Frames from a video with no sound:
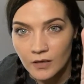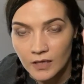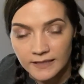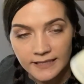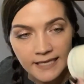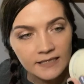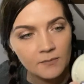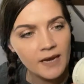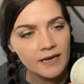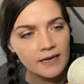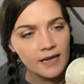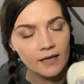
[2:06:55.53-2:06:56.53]
It says
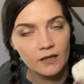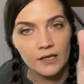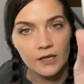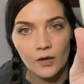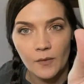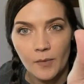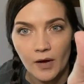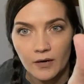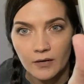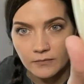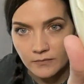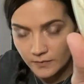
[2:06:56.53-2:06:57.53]
made in England on the
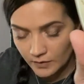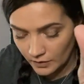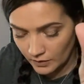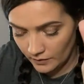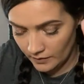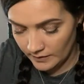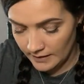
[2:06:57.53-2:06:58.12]
bottom. So there's